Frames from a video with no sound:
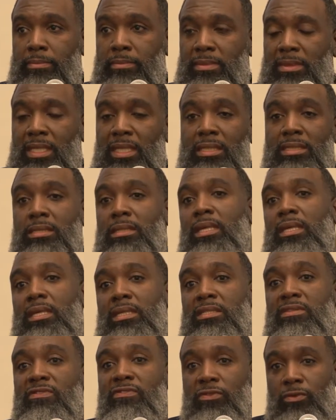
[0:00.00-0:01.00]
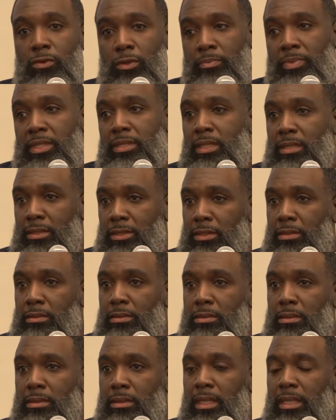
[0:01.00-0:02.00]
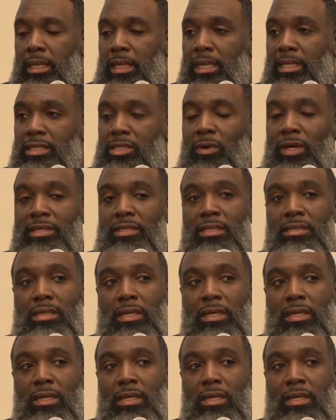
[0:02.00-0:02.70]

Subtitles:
this is full potential. And so I think